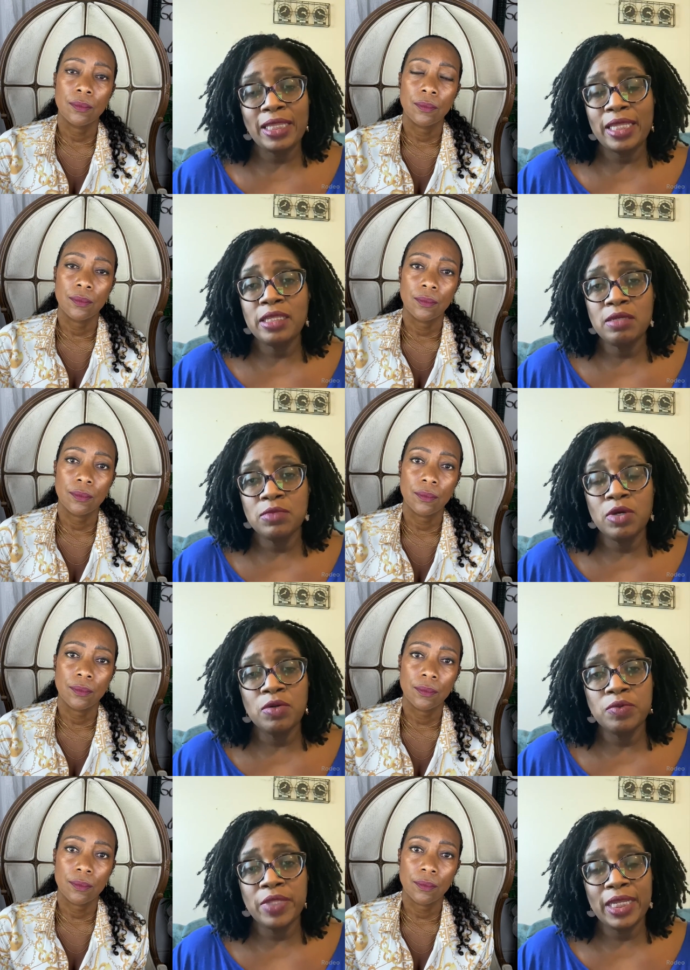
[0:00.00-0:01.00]
Speaker 1: but I let him
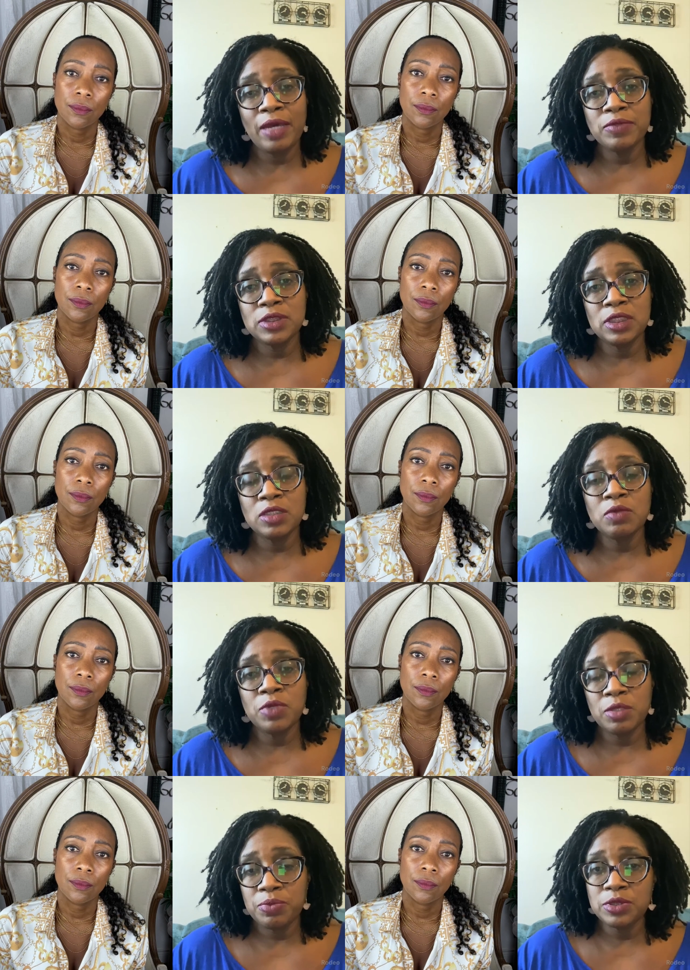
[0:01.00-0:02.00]
know that I was
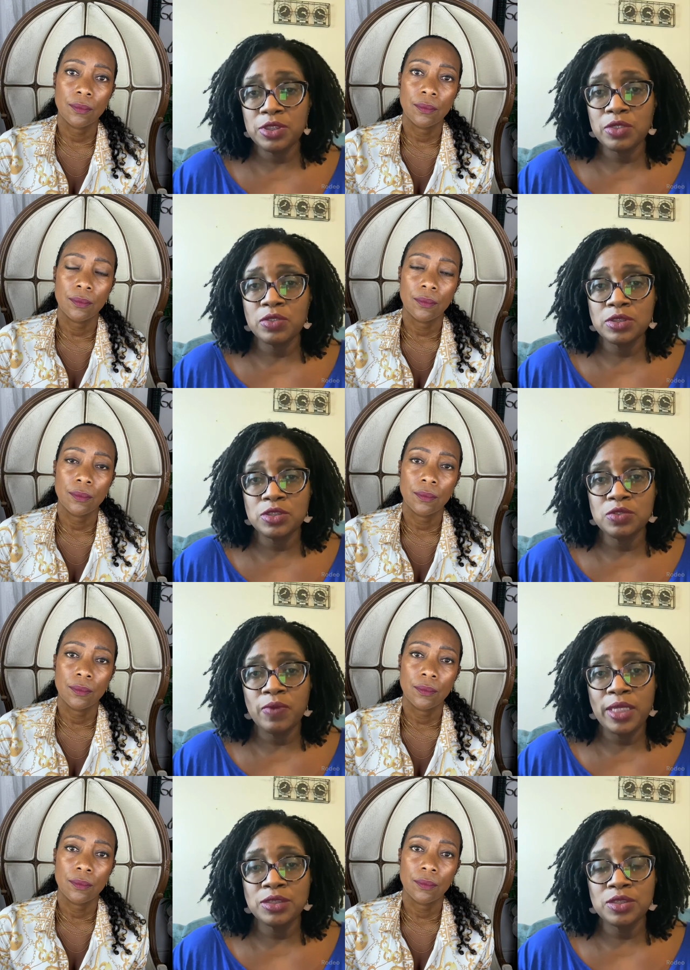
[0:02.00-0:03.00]
dealing with a particular
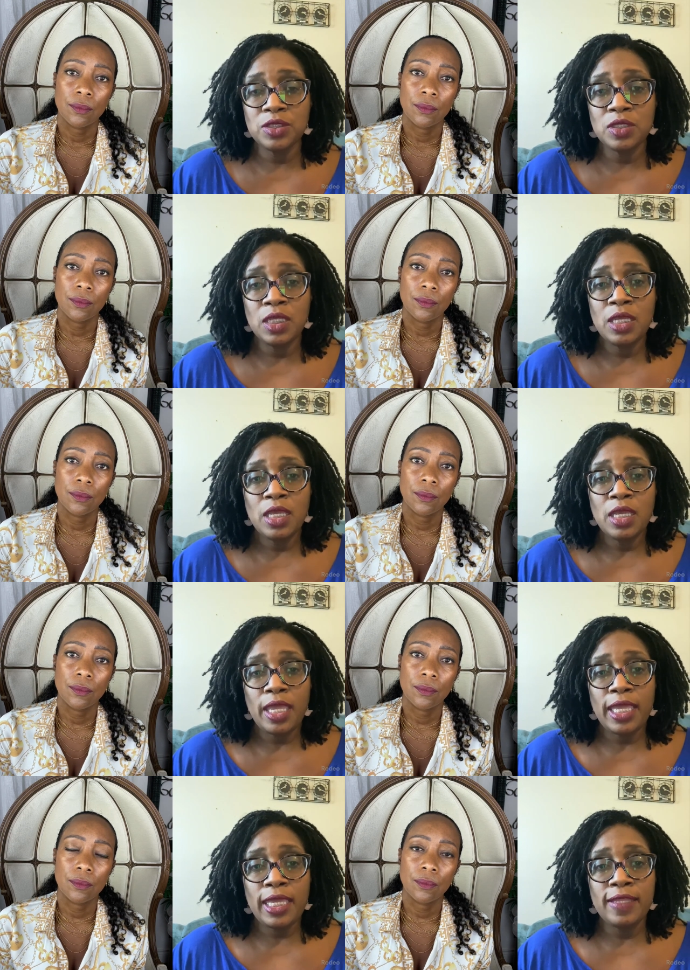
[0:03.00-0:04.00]
situation
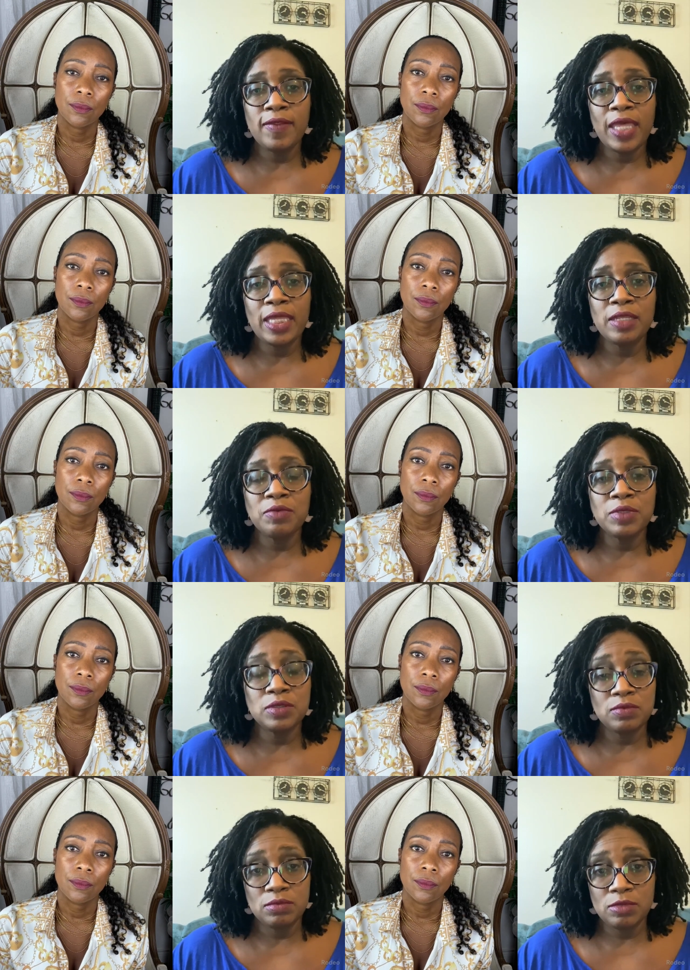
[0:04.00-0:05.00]
and that it
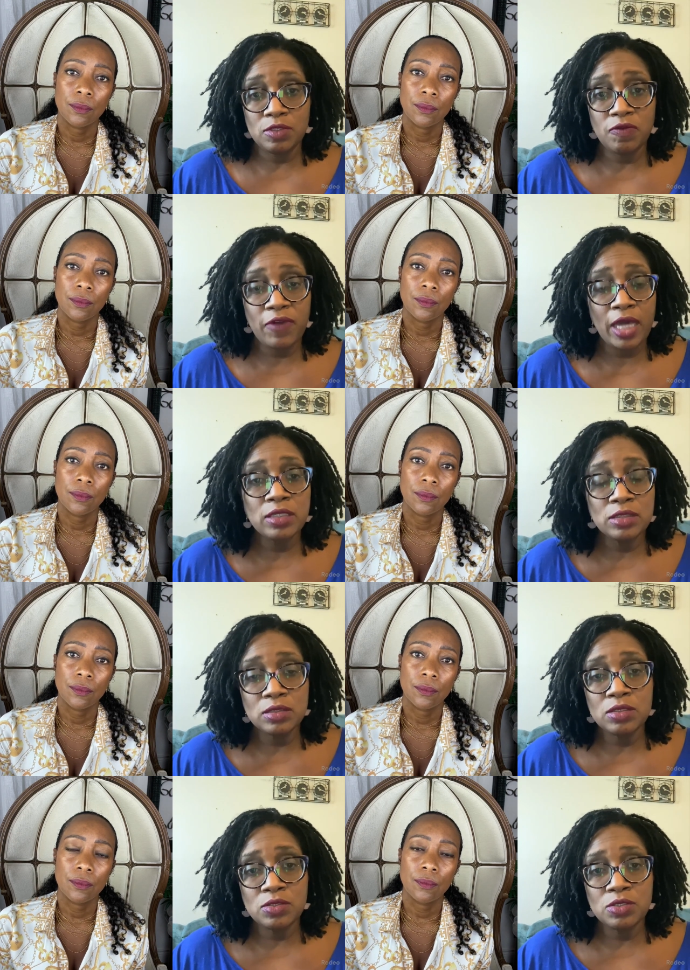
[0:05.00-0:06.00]
was
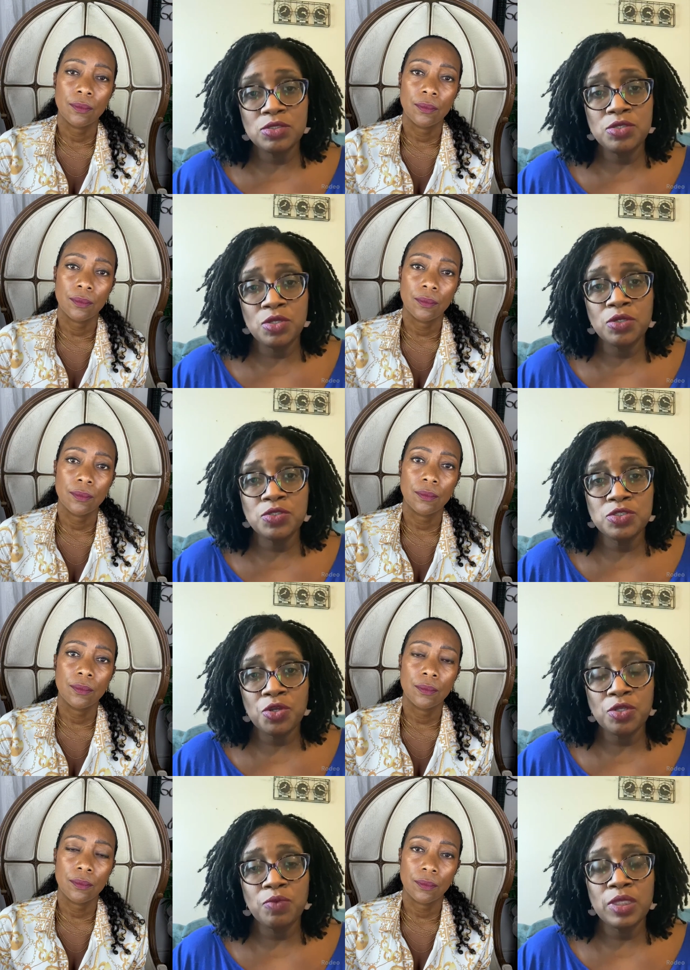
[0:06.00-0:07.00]
violence, you know,
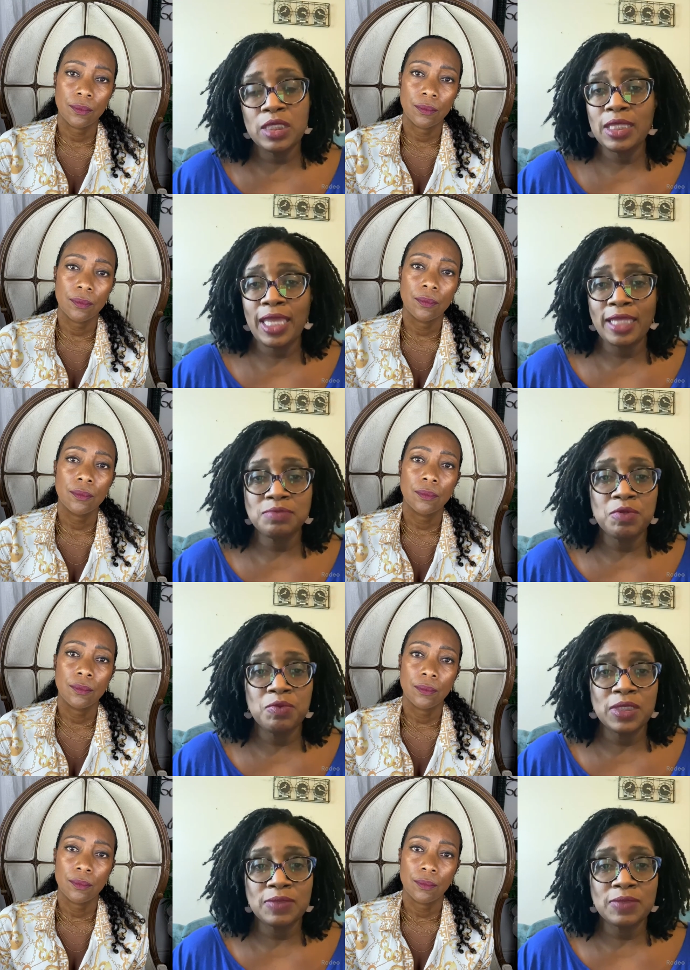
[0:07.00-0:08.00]
concerning with it. They asked
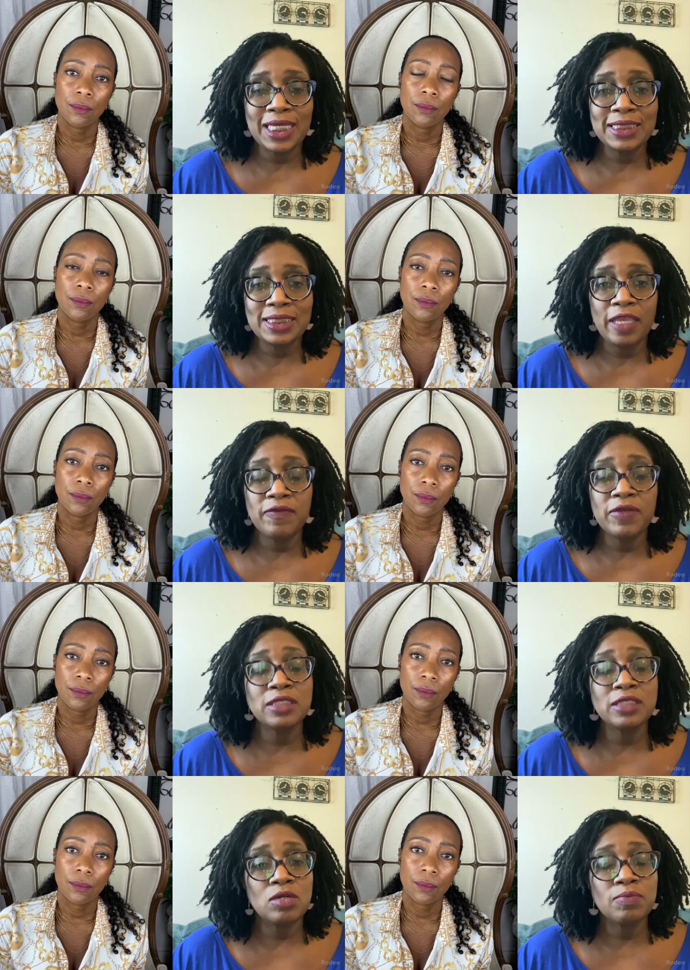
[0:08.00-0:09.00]
me, where was I safe?
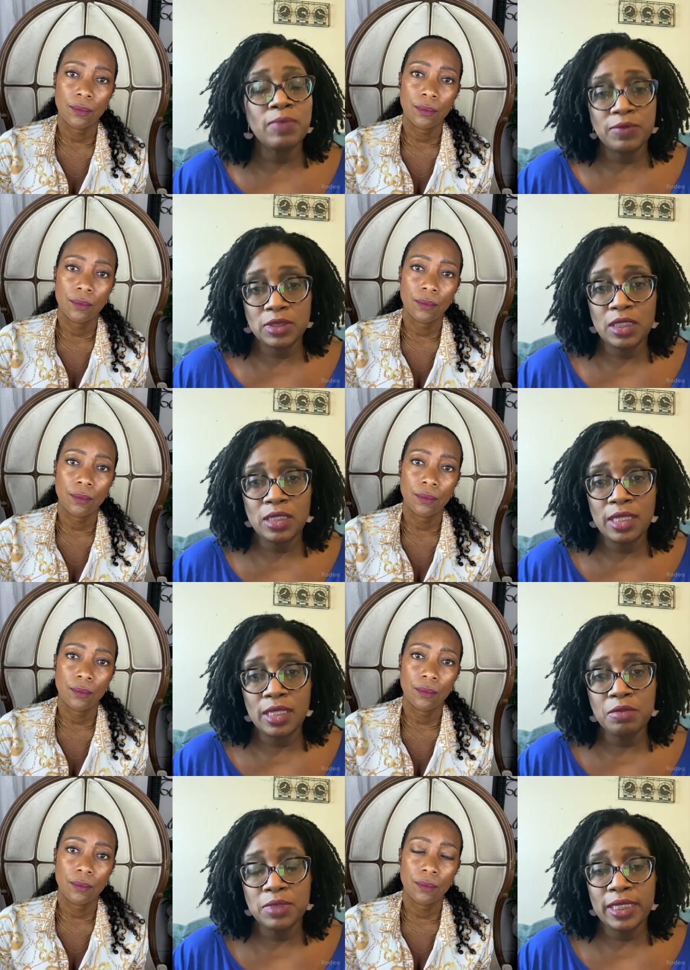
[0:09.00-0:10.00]
And I told them I was getting
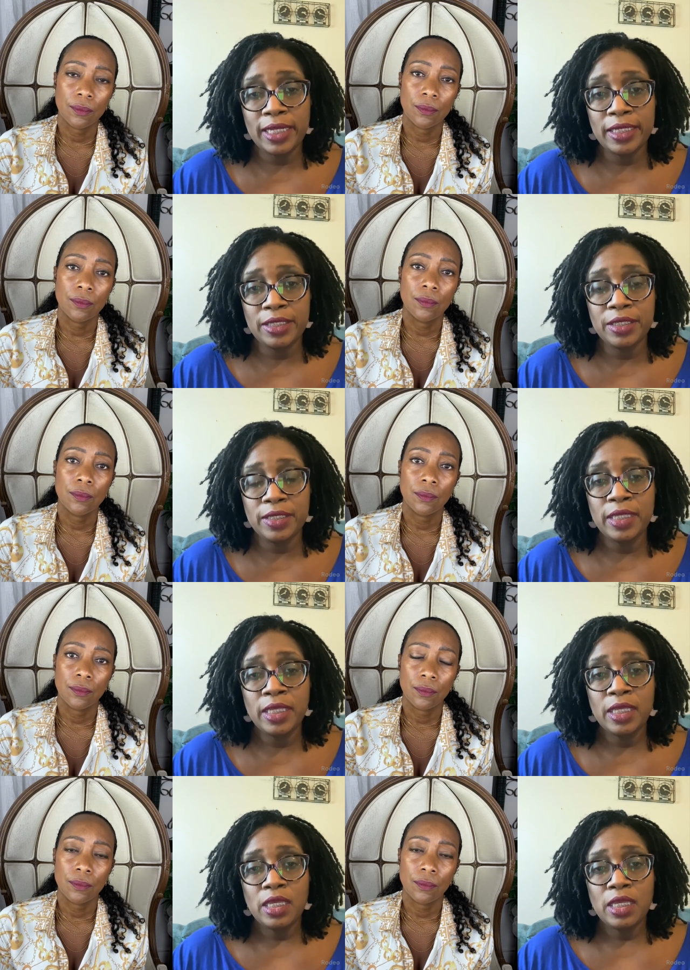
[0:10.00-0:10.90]
the help that I needed.